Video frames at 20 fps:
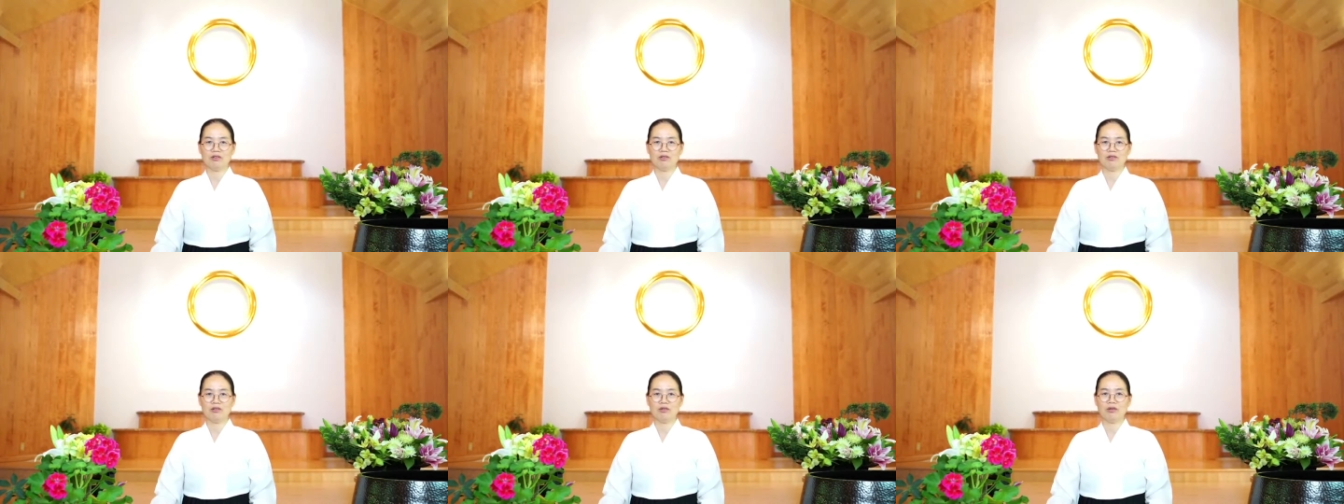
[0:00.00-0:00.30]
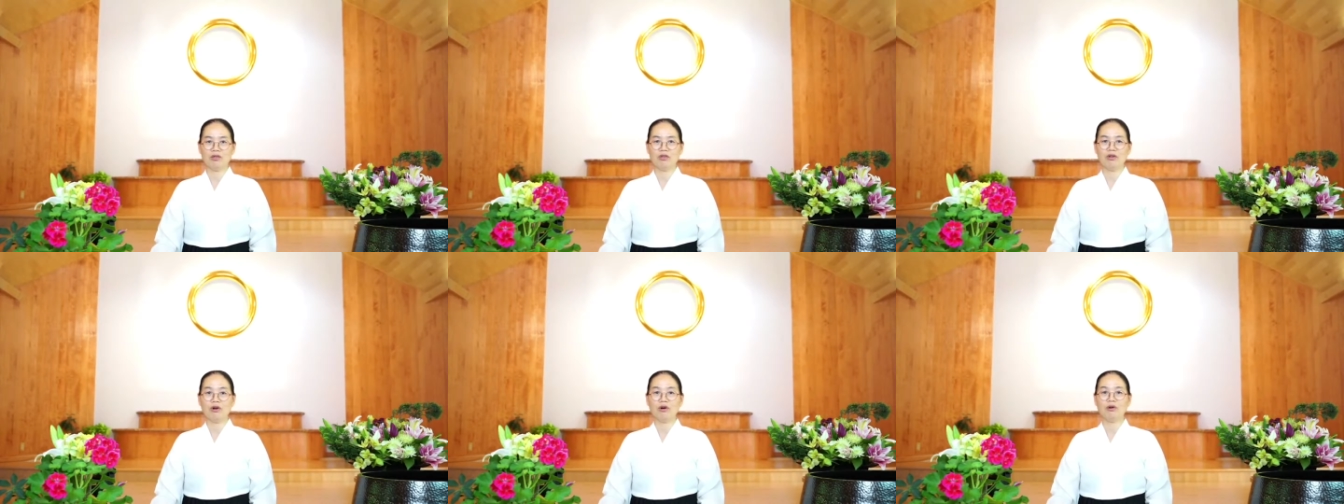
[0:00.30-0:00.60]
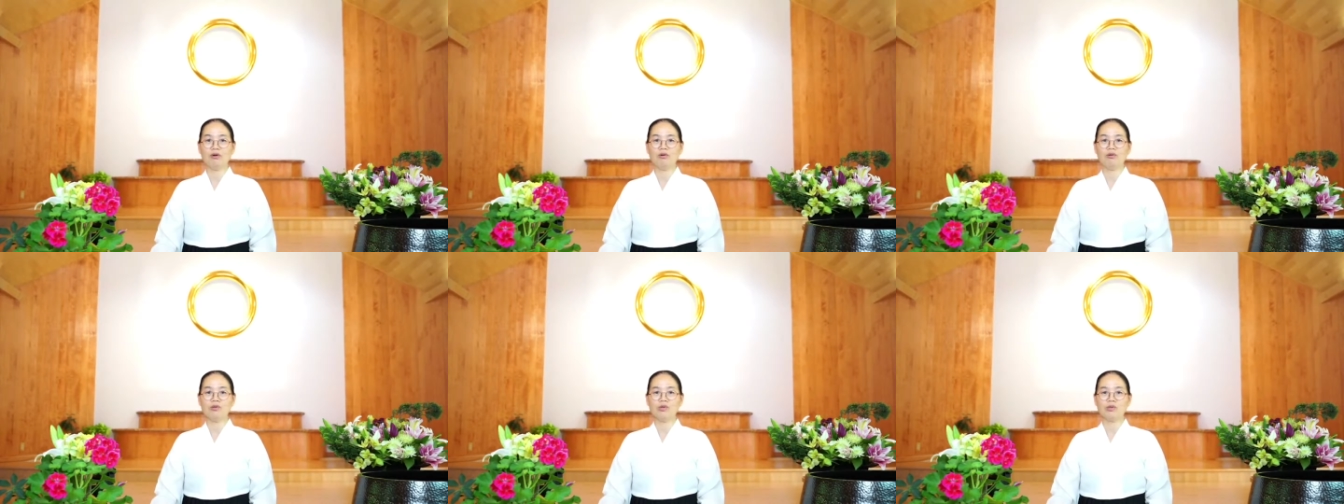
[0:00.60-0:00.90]
to
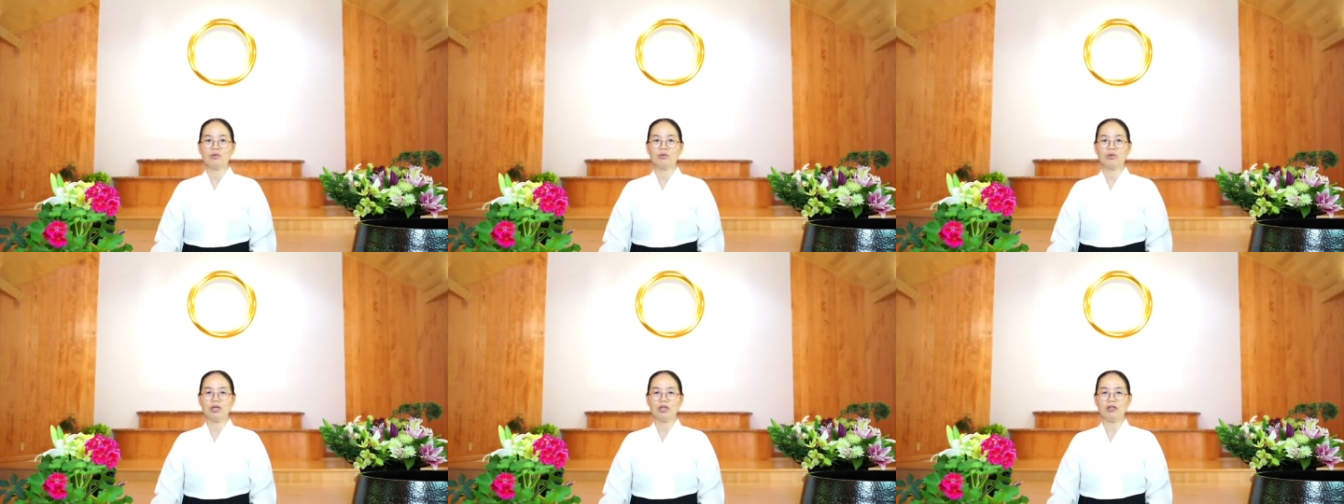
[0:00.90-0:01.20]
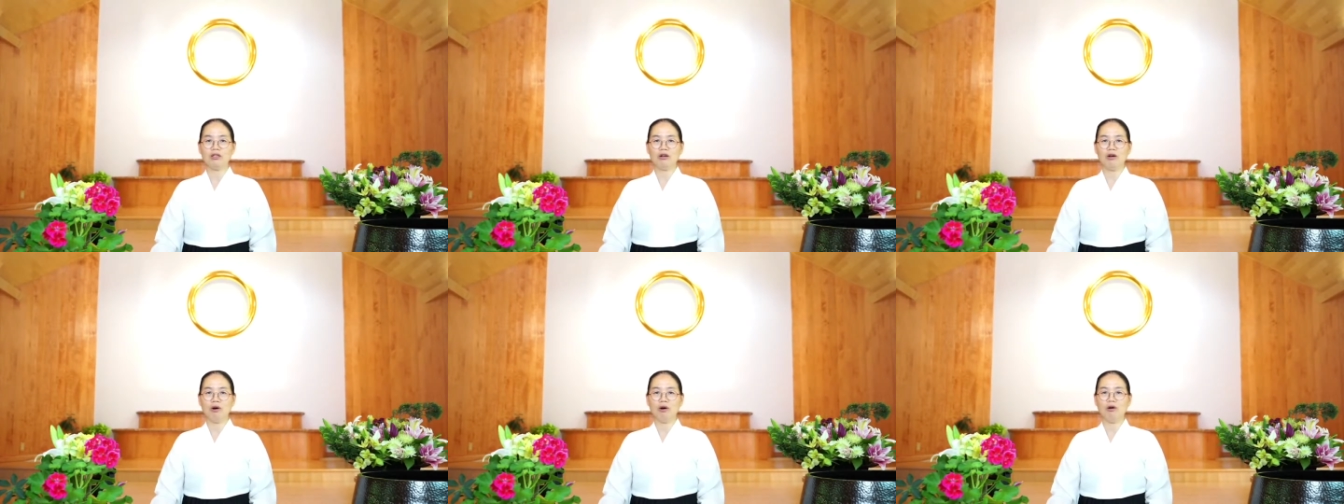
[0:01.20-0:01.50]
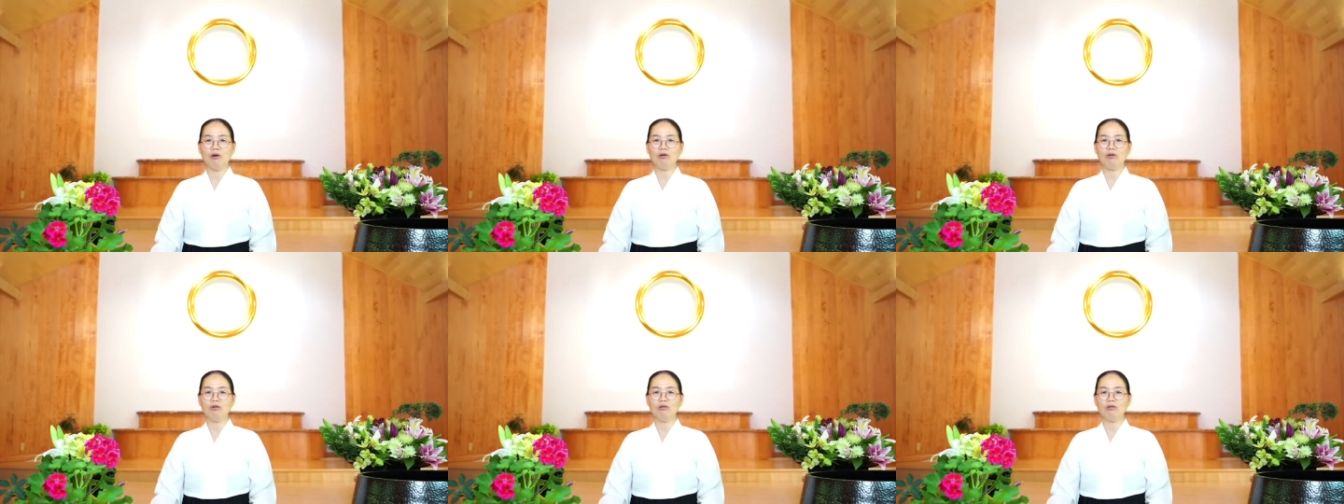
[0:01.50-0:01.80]
those we
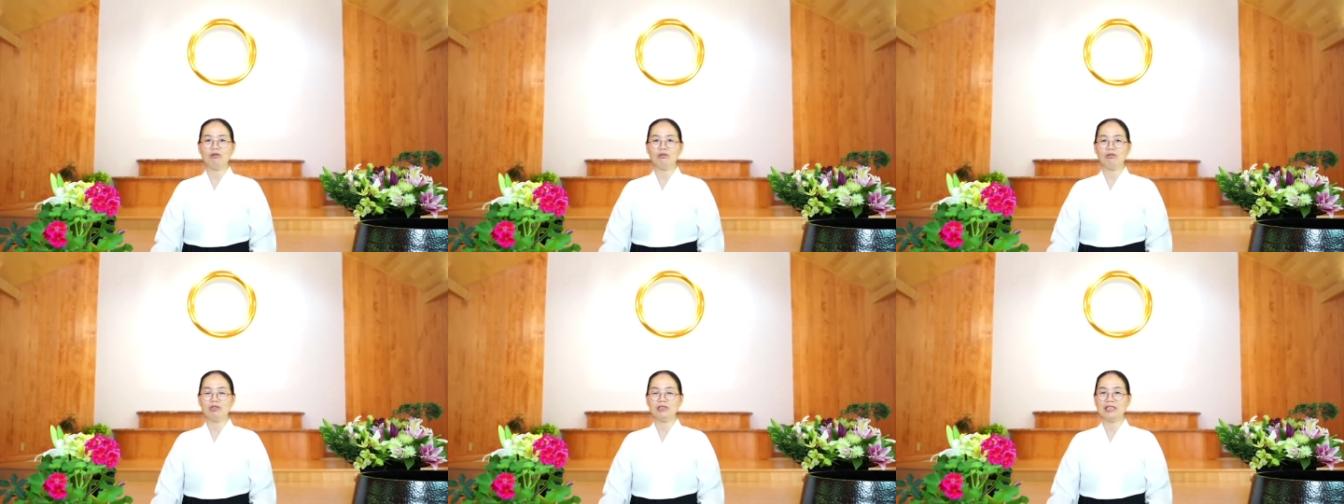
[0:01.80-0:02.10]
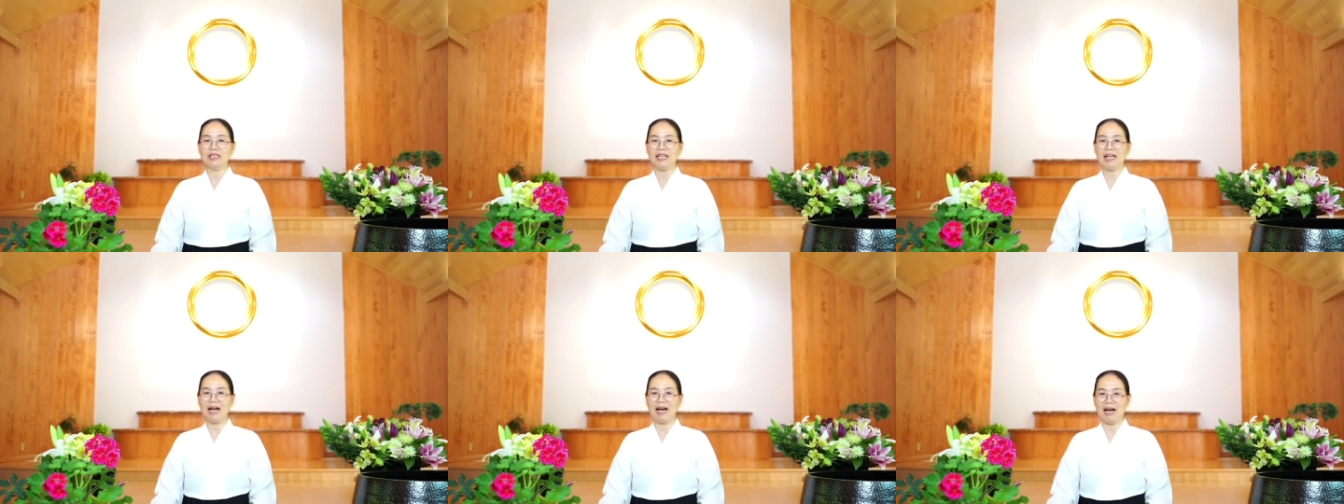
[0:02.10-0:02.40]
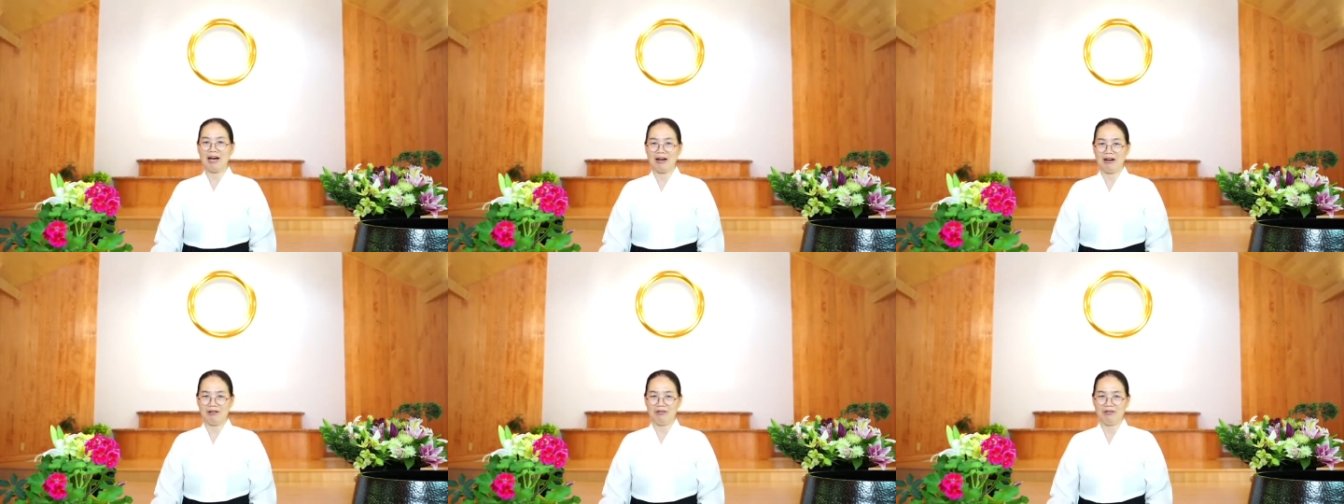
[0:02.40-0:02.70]
know
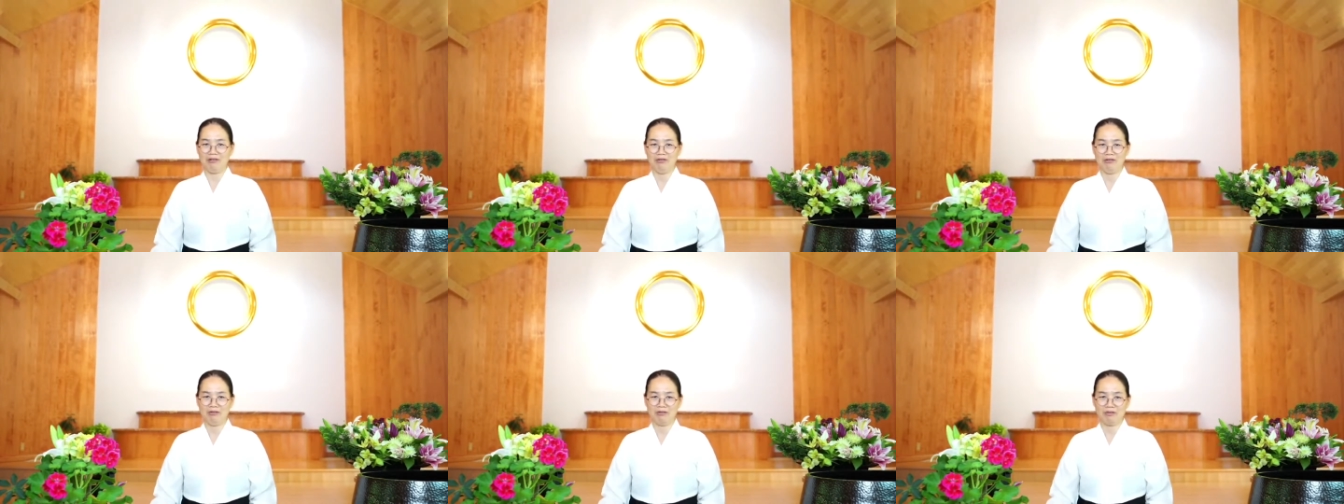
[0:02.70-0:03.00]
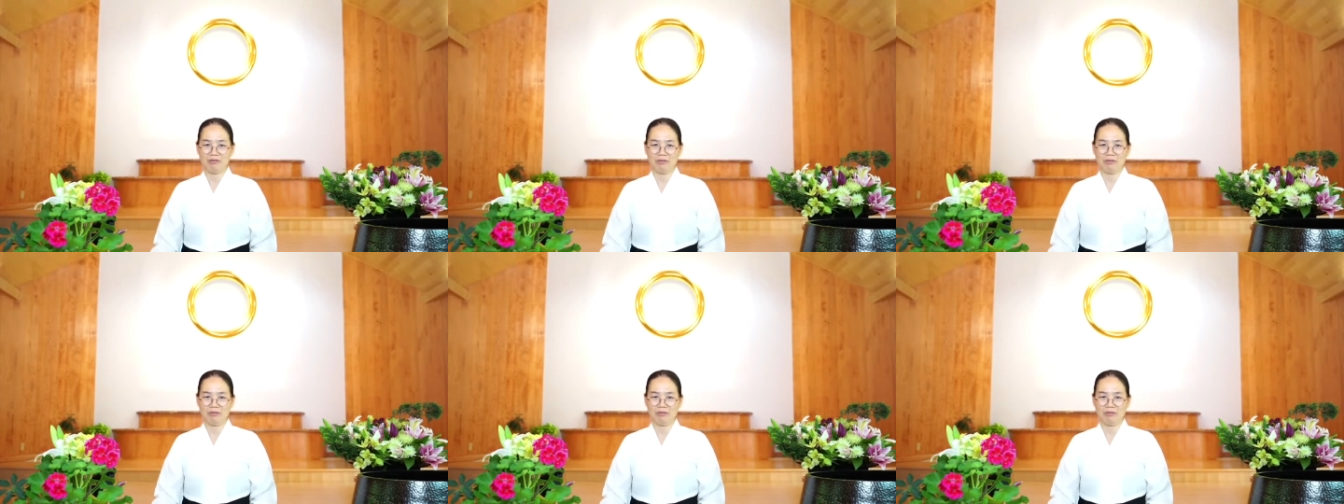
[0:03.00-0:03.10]
now